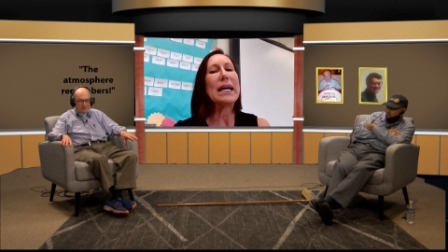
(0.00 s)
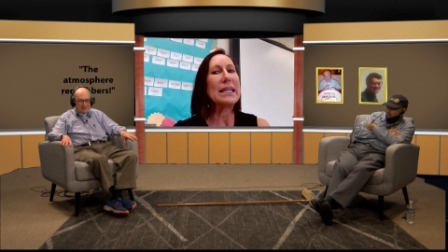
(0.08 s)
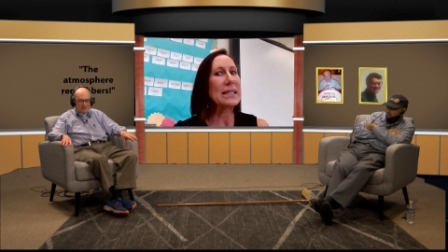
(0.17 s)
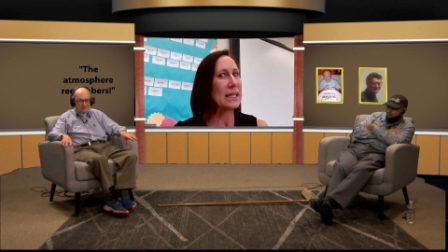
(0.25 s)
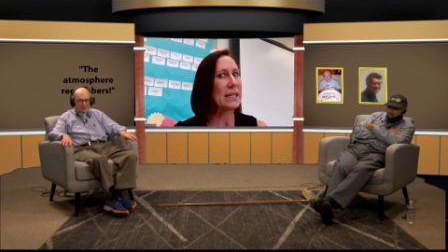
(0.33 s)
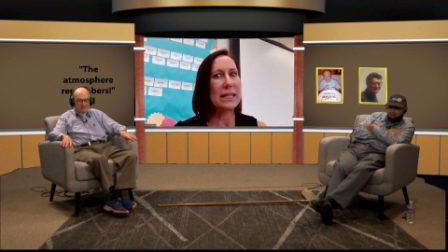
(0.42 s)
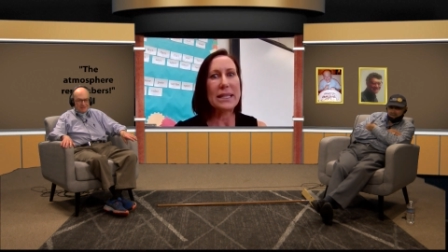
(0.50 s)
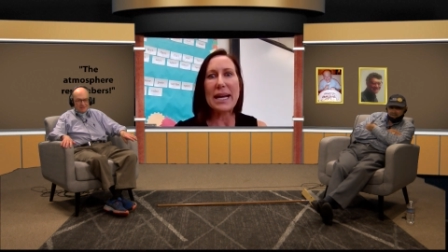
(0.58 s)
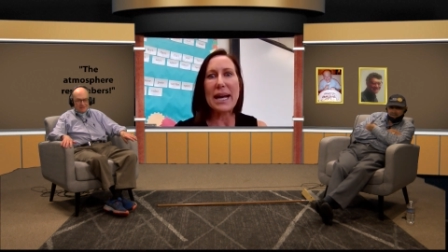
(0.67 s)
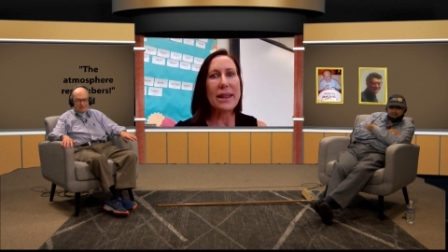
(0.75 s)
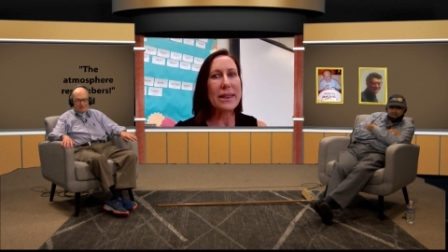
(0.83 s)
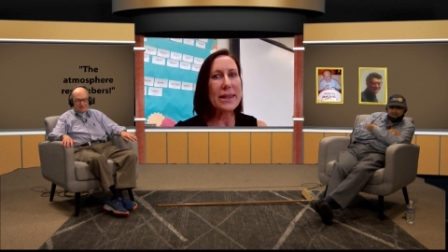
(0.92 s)
right.
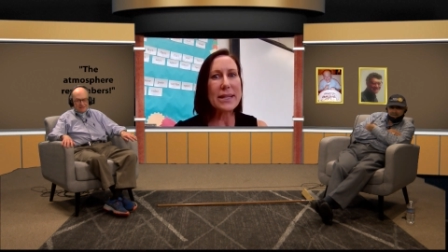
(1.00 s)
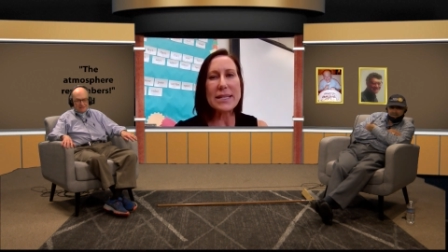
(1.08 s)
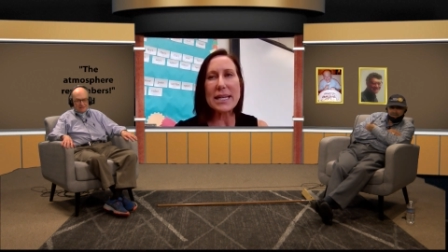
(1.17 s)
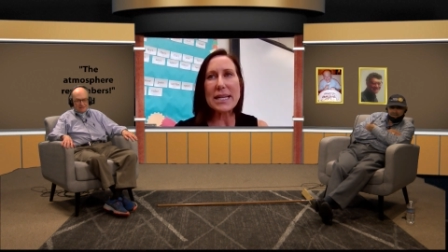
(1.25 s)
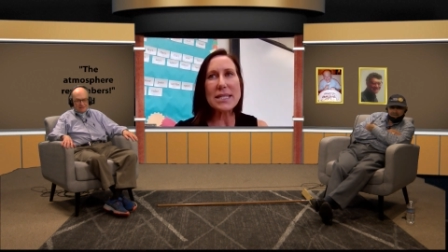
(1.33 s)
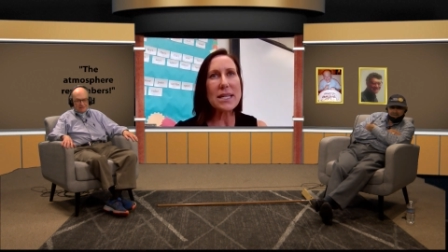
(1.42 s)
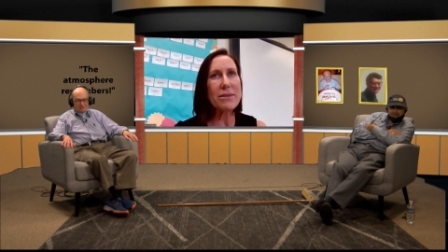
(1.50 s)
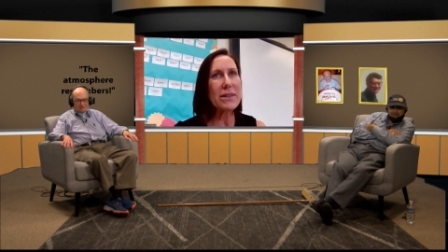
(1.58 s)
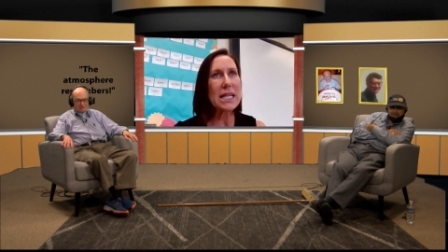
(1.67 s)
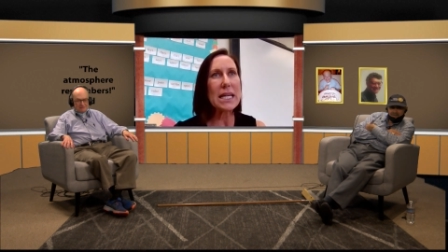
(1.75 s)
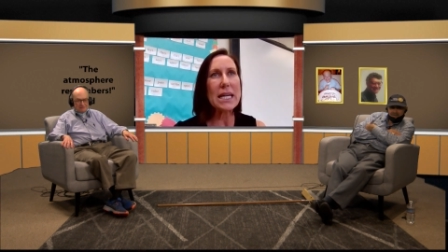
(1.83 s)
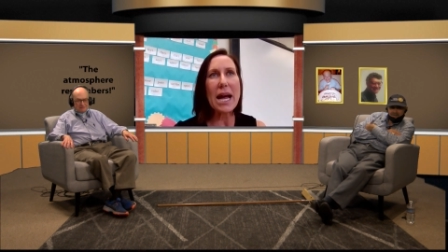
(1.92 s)
Yeah. The days of
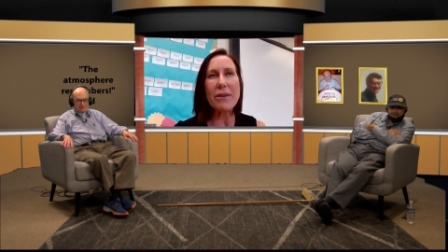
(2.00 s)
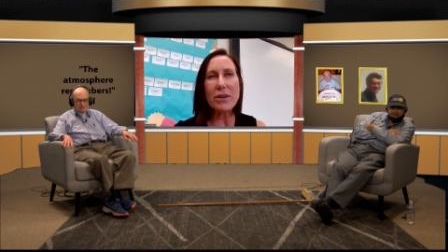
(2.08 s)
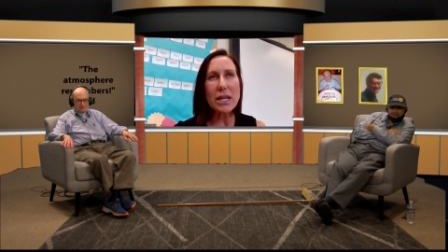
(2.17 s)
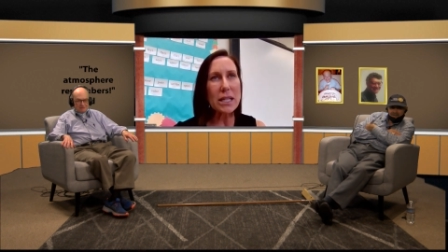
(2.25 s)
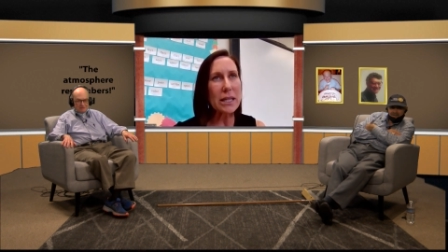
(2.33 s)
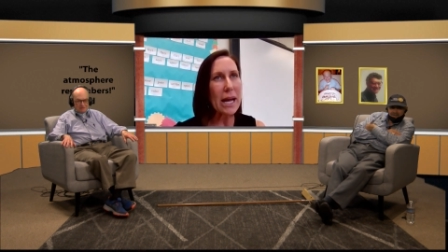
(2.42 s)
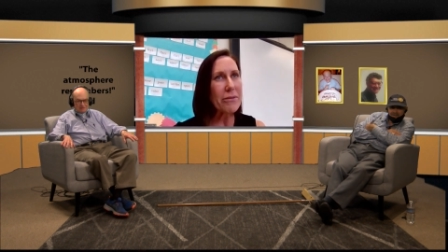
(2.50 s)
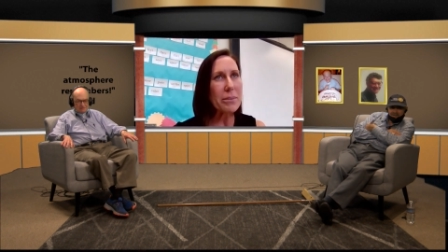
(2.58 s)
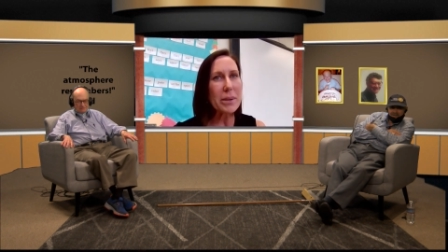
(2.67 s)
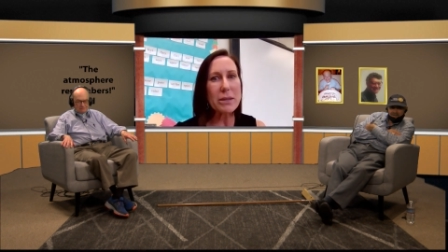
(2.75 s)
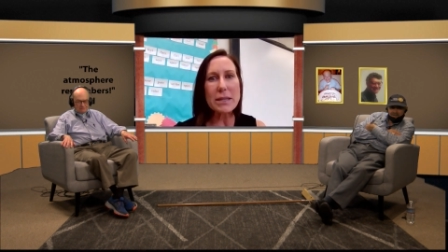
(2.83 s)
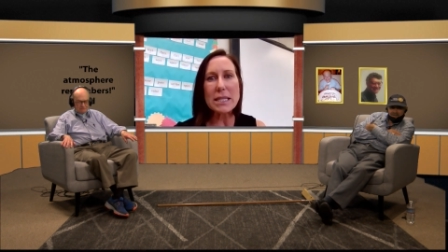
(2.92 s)
the every
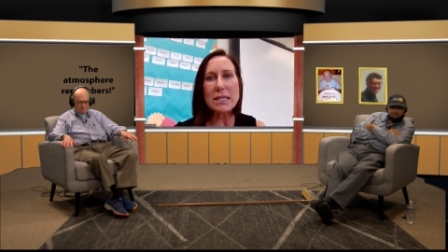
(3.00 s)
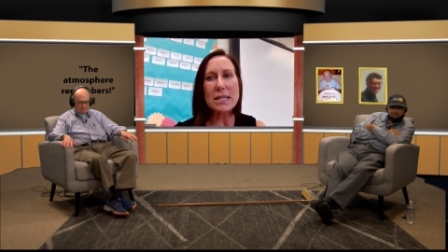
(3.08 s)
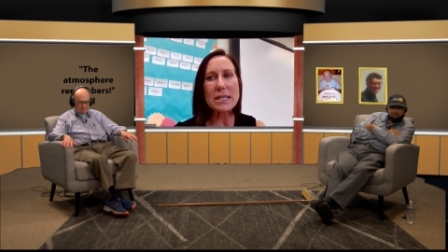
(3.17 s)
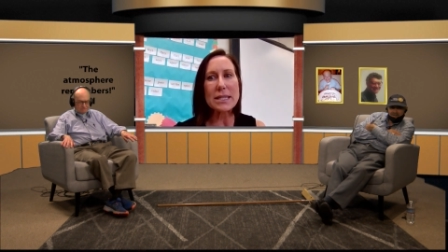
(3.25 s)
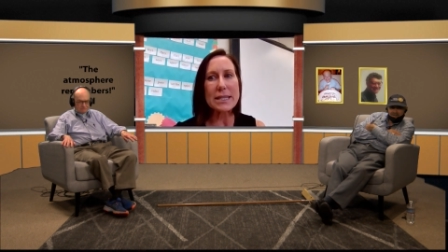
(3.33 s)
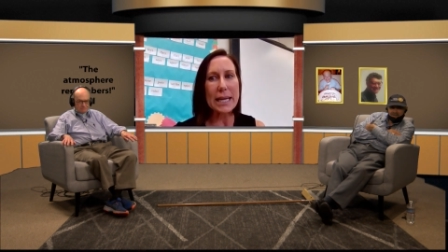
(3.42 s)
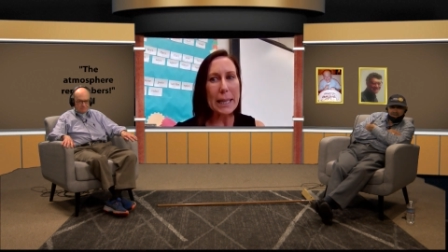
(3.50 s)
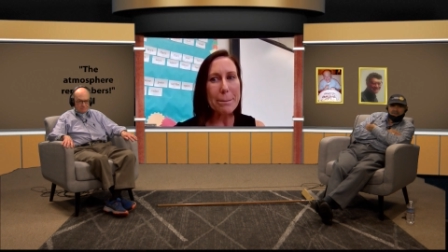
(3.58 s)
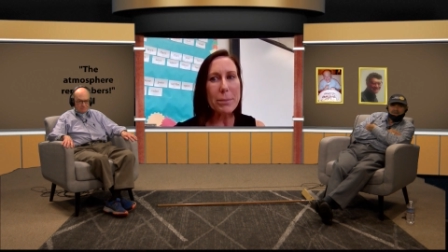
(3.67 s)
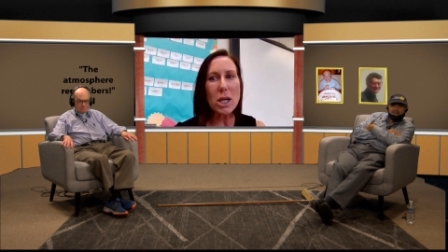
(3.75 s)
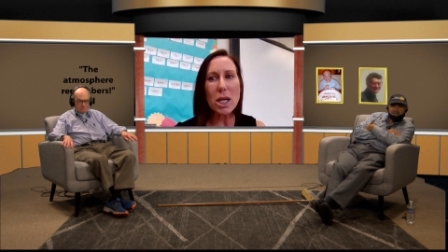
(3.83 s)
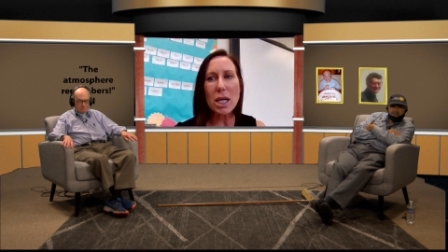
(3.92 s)
everybody reads the
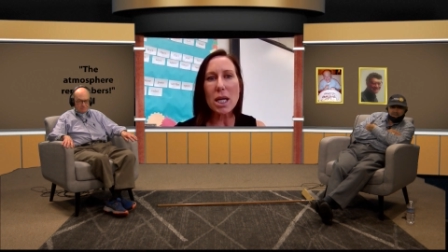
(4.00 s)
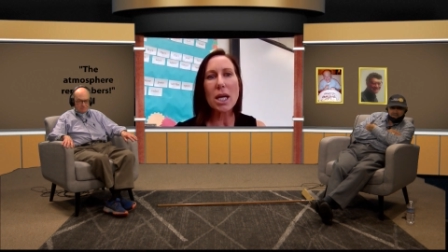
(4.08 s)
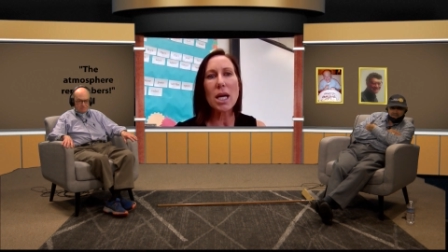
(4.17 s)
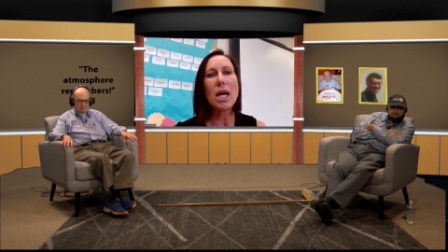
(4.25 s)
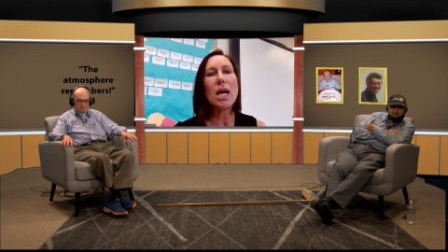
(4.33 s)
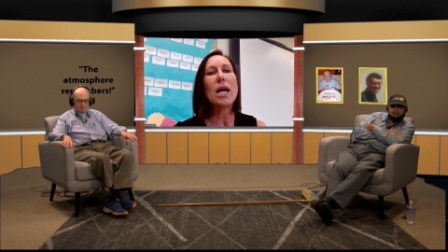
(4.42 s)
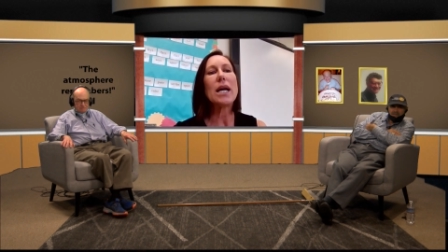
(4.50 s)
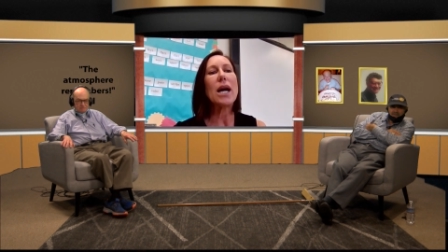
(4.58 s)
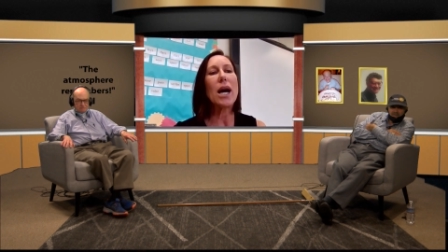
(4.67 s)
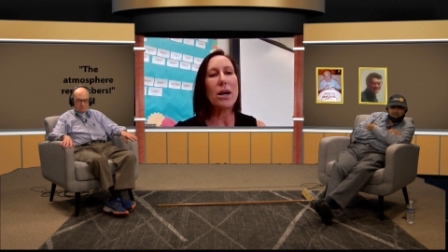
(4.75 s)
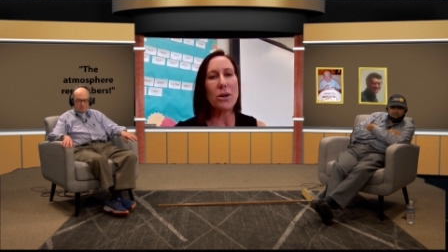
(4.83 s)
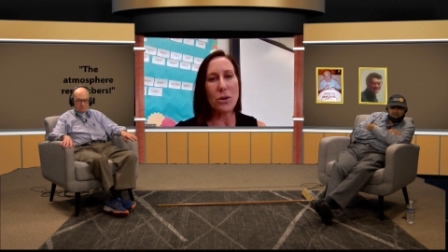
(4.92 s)
same book
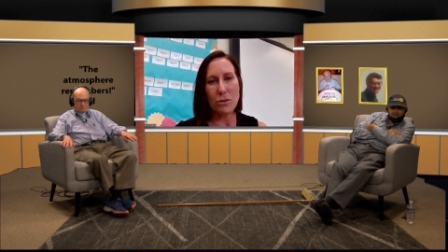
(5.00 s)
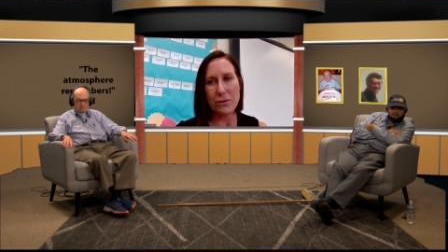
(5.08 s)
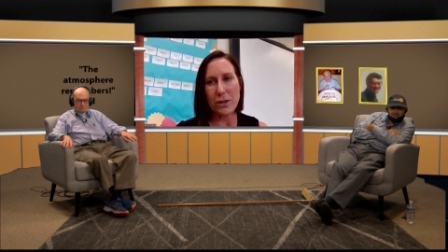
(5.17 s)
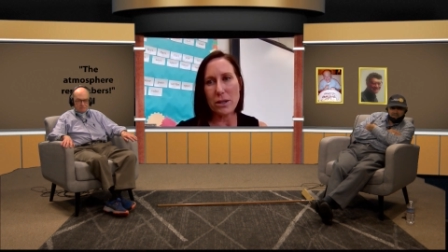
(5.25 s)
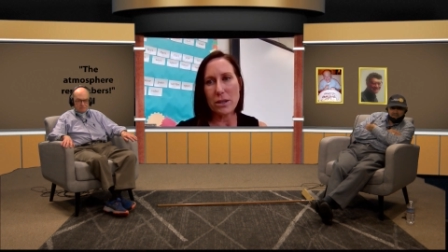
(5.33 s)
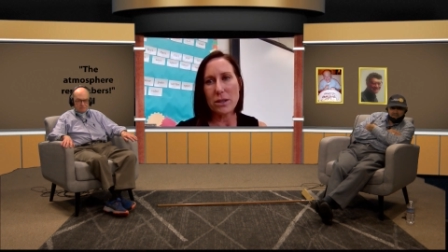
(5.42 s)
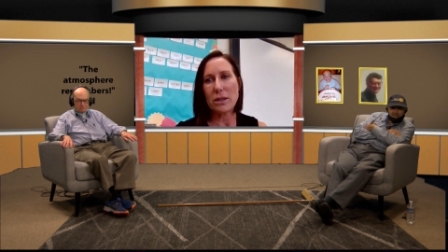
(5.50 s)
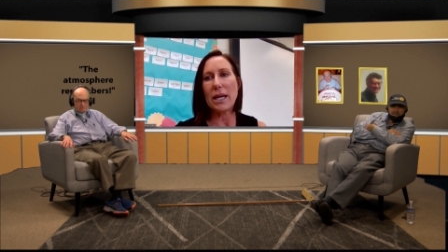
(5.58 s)
are over.